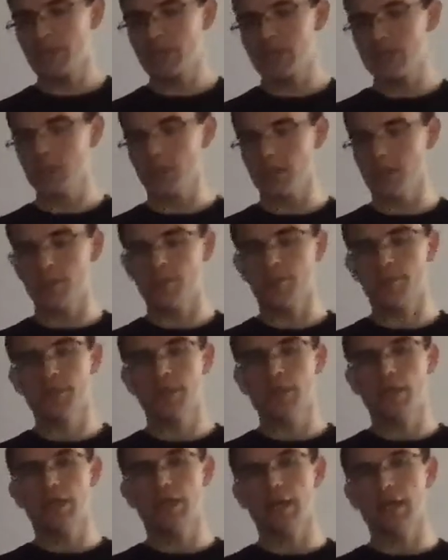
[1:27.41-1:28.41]
So
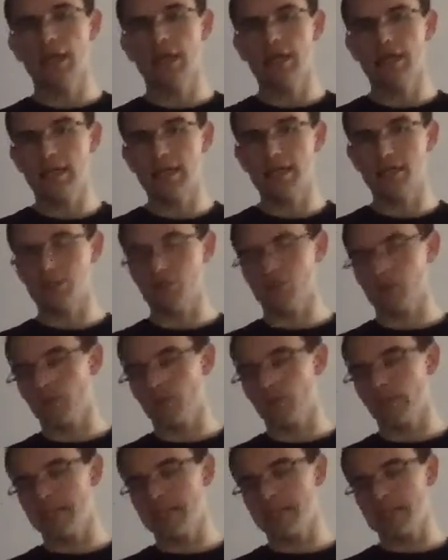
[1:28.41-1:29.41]
now you want to
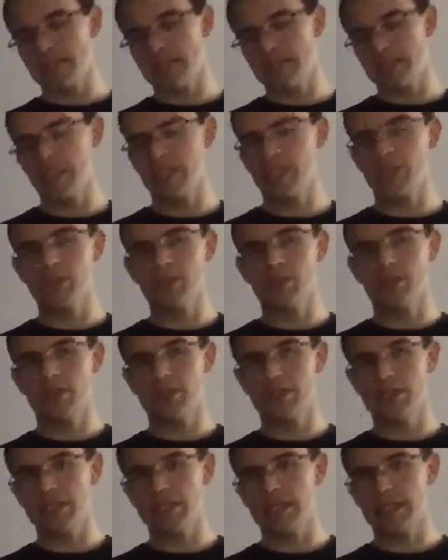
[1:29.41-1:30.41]
wait until
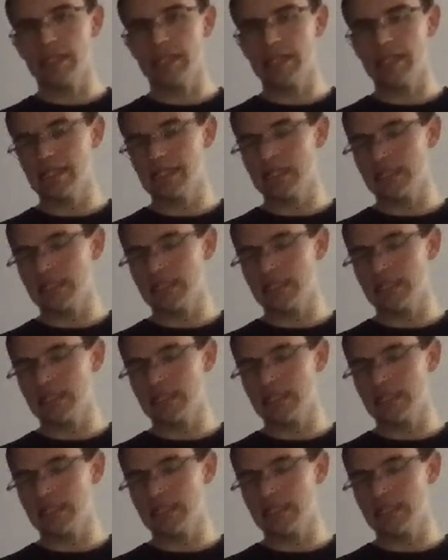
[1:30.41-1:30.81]
the